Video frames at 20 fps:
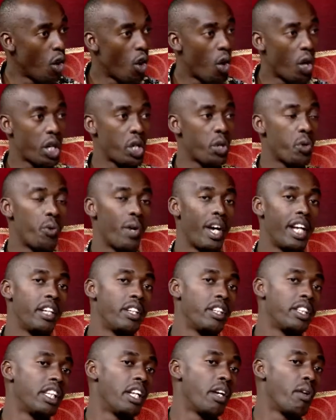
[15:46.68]
or
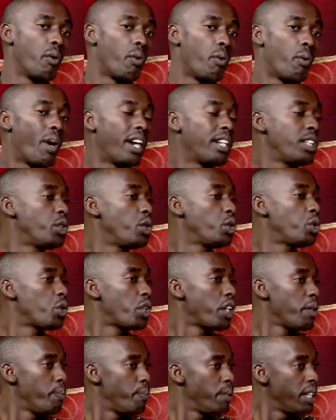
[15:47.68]
when they want you to
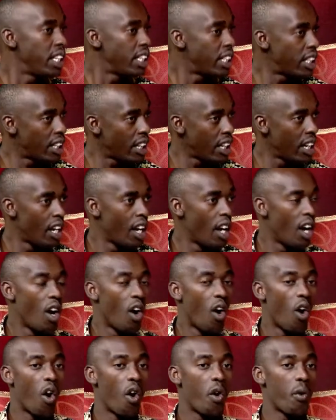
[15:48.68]
repeat,
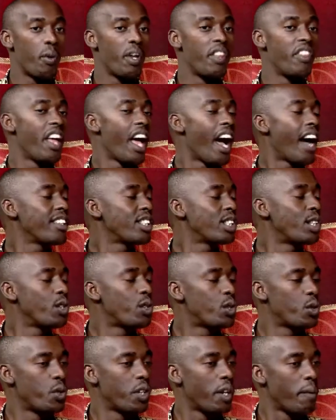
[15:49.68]
or when they ask you
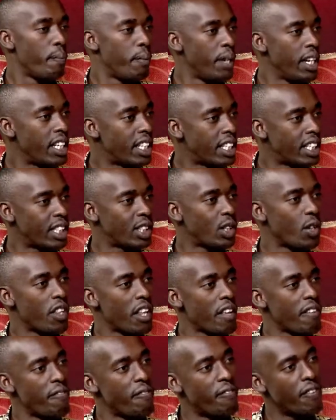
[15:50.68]
to repeat. So
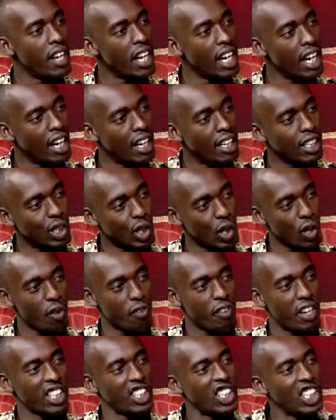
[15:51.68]
they feel sort
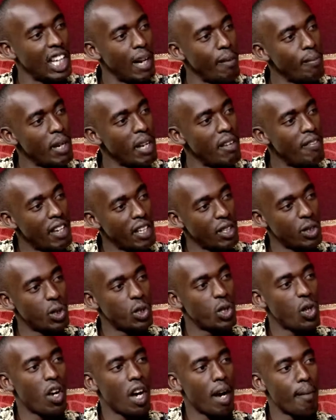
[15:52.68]
of ashamed even to
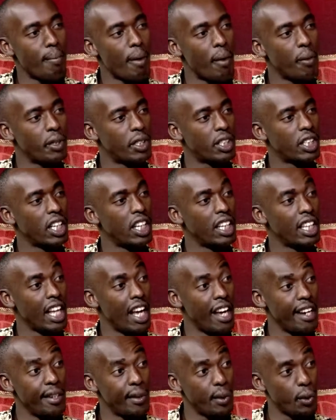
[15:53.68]
talk about
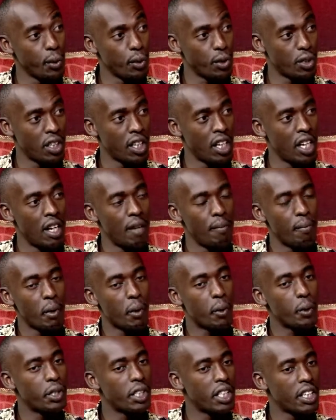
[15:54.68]
their issues. Mm-hmm.
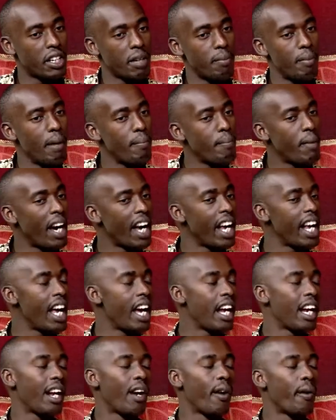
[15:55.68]
Because remember,
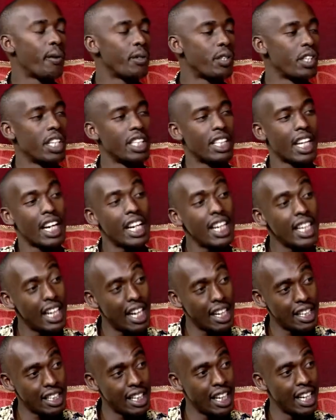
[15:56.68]
hearing loss is a
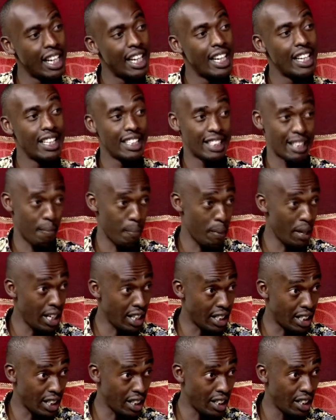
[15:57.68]
hidden
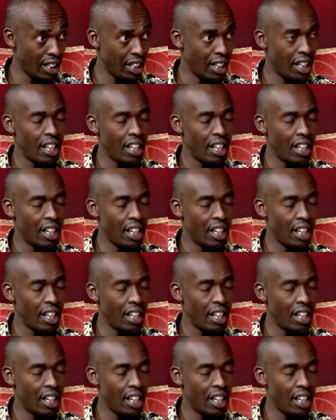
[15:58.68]
disability.